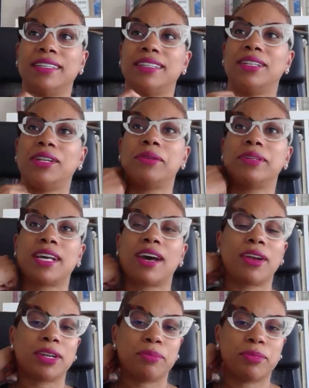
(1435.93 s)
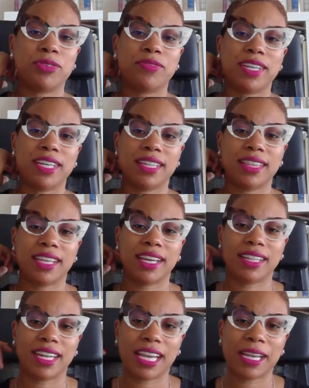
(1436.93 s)
Noah's Ark movie the
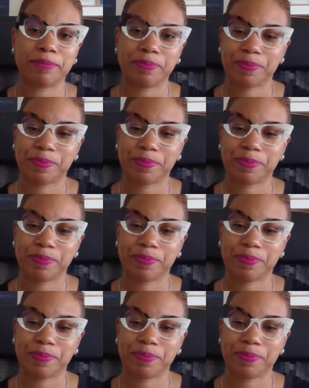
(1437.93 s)
other day.